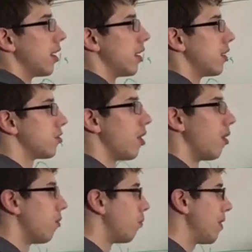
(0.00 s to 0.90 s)

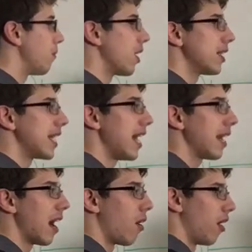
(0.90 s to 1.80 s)
So we want to take
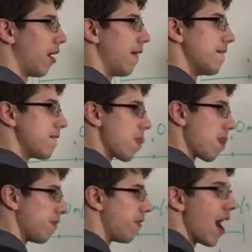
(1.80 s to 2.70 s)
our
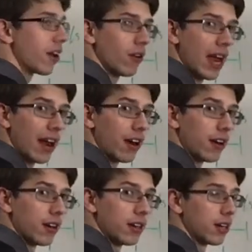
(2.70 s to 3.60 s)
final
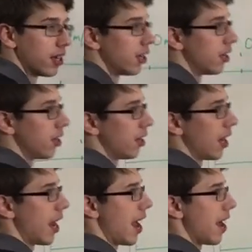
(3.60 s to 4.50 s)
error
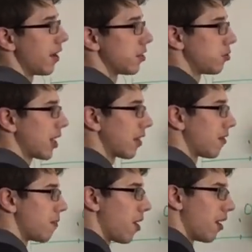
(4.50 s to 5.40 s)
and subtract that
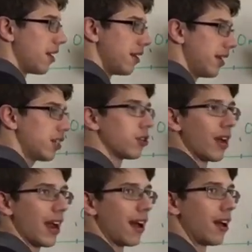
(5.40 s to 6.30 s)
from our initial
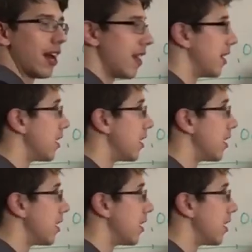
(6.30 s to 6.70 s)
error and then